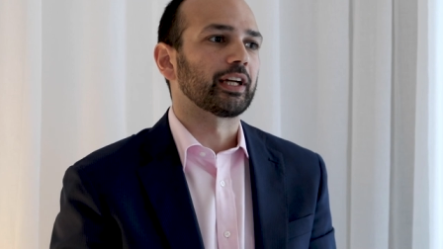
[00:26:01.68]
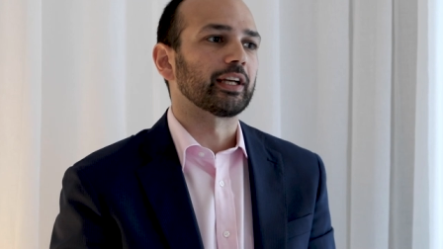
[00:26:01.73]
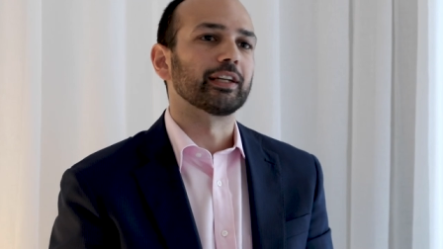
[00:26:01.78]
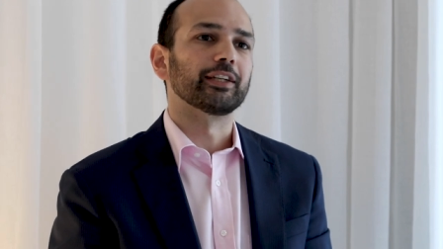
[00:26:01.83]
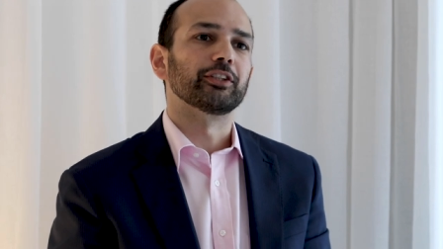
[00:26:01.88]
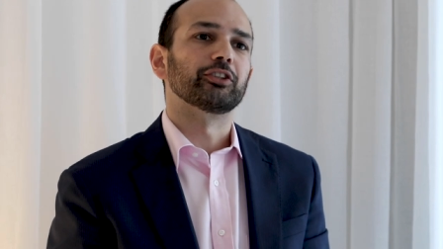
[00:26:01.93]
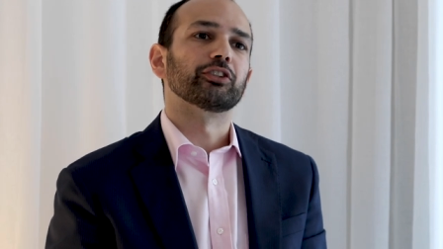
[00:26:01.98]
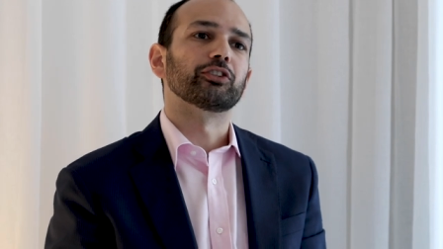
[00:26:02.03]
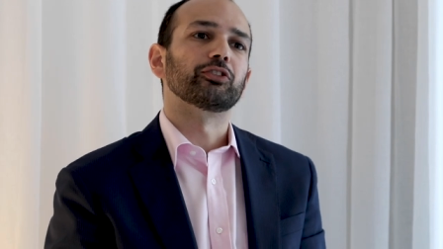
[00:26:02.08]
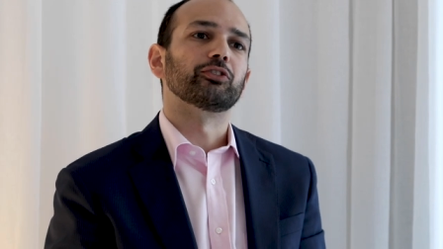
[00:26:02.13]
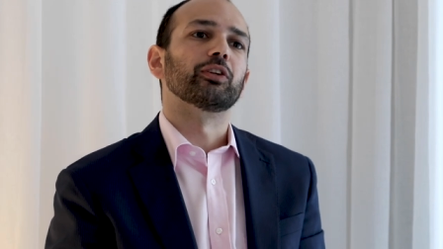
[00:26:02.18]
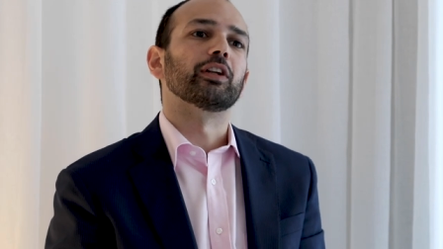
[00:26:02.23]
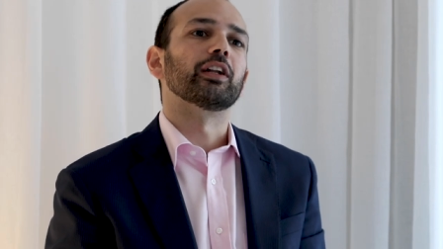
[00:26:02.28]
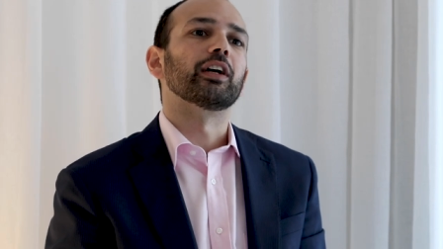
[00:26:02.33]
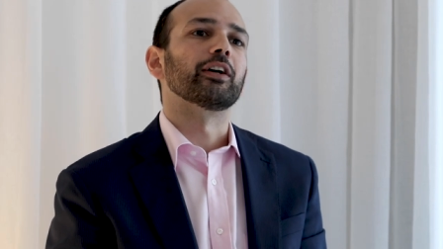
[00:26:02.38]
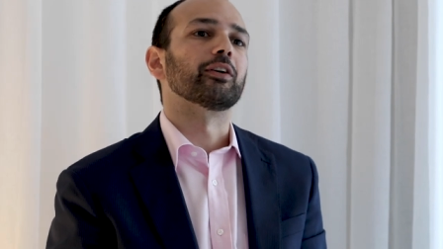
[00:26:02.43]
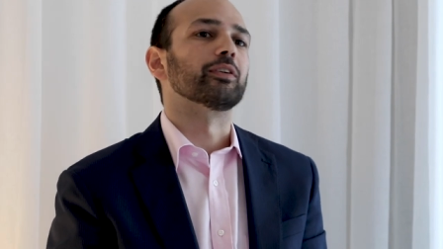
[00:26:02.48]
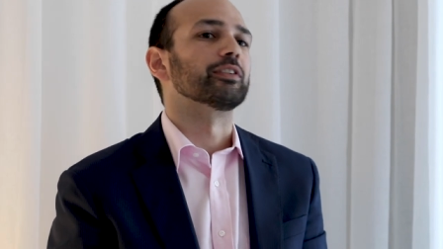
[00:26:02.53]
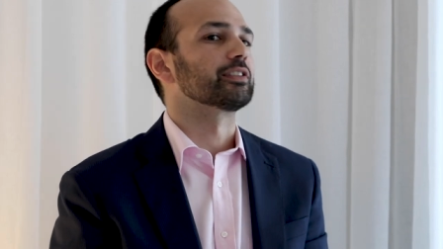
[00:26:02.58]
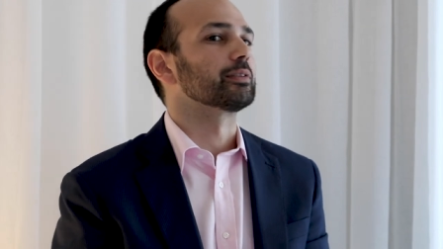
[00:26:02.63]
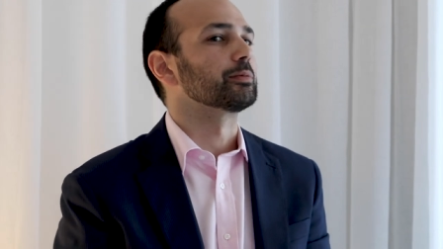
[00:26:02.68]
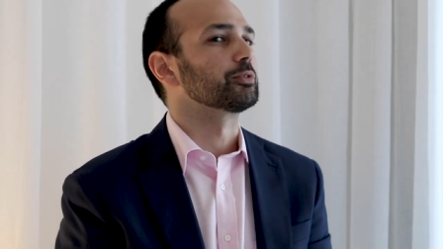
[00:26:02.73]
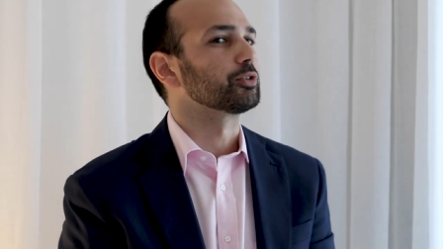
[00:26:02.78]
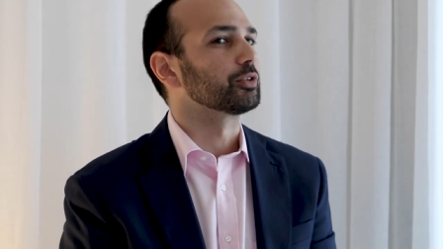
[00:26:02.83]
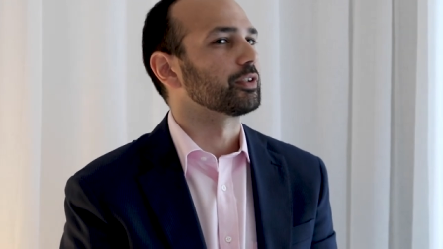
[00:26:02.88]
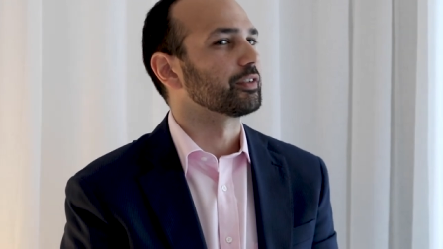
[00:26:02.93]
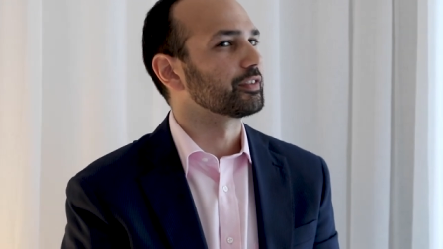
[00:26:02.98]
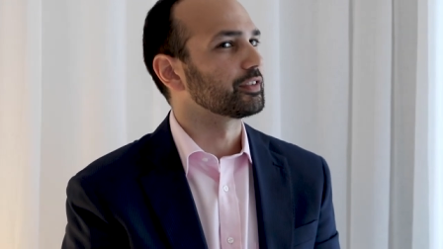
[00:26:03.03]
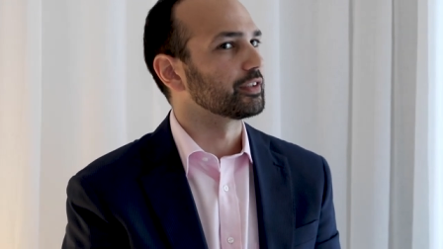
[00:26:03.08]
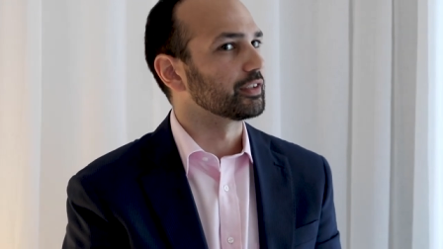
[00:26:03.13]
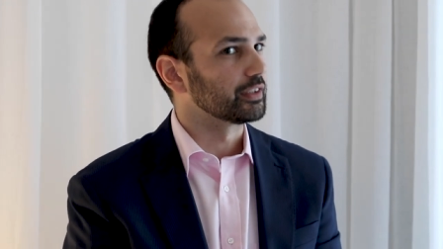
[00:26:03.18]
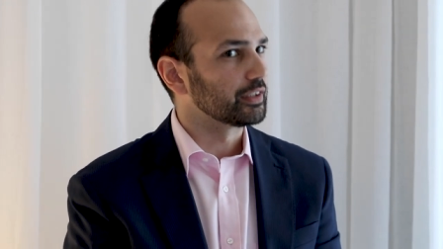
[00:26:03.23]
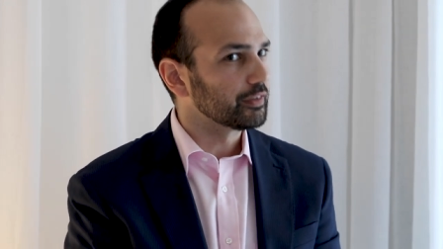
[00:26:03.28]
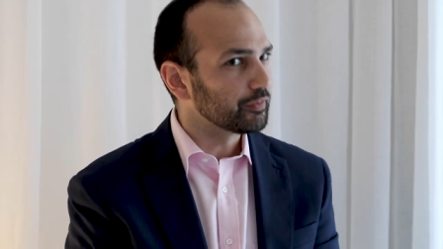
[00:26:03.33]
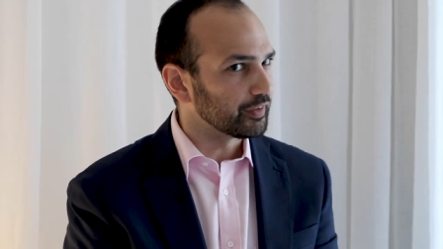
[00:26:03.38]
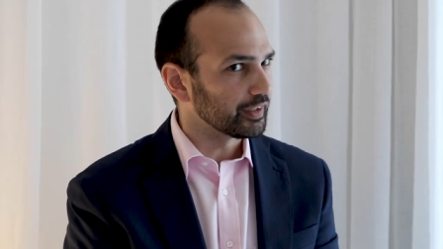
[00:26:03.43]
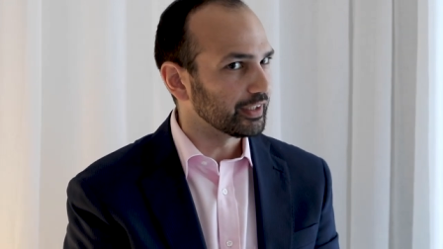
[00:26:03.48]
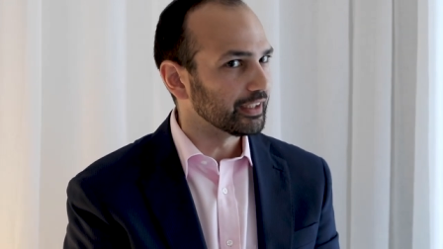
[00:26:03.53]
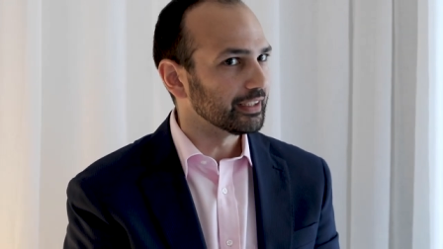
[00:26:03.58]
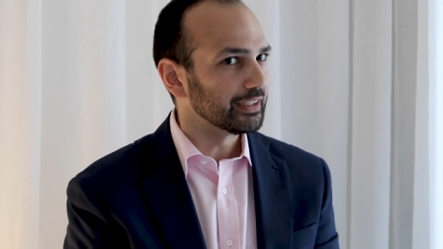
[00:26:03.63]
can I just rely on some sort of
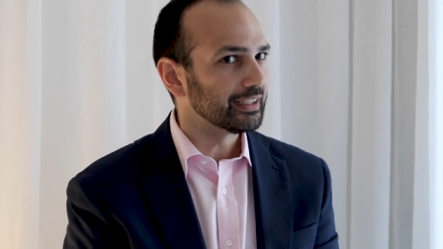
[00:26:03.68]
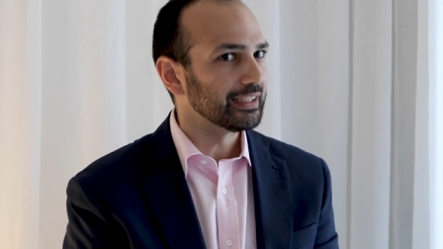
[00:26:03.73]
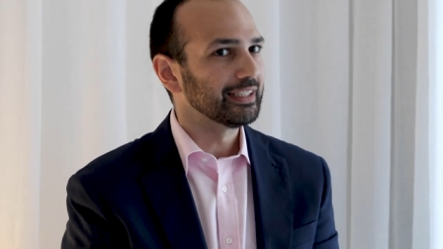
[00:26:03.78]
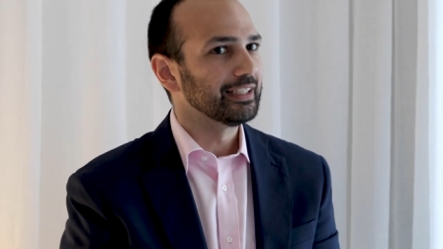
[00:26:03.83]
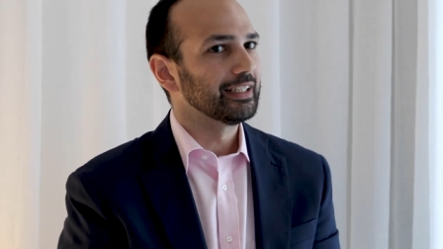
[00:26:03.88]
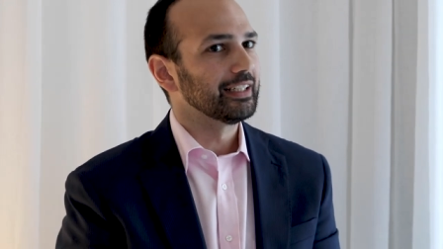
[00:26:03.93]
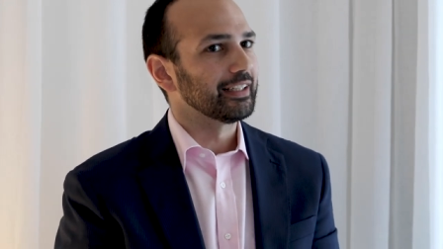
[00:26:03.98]
certificate